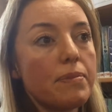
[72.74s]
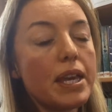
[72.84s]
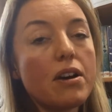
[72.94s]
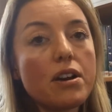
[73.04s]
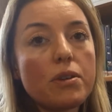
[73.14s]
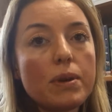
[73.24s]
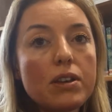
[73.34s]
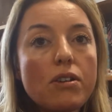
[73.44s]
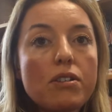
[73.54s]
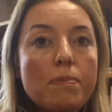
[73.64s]
PR that we
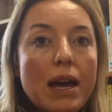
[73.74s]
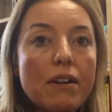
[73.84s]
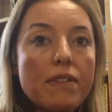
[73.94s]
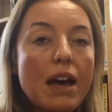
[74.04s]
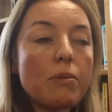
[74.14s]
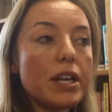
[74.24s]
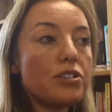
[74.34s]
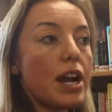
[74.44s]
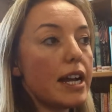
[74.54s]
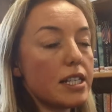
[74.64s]
got on the back of that, we
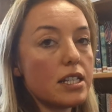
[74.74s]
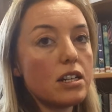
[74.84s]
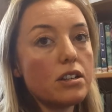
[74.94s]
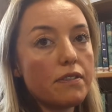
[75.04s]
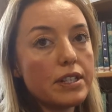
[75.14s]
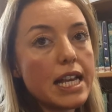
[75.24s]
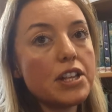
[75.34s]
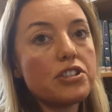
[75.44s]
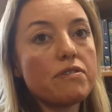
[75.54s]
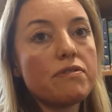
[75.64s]
attracted a lot of
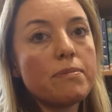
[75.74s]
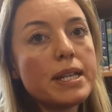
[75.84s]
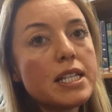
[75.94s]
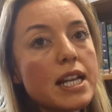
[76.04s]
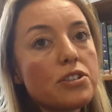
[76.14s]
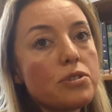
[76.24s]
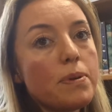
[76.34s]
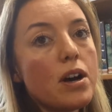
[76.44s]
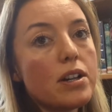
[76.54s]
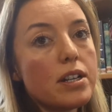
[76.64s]
attention from international
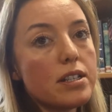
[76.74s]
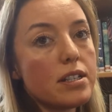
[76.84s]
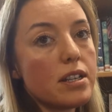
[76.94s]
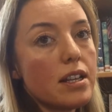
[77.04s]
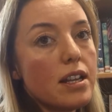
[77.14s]
partners.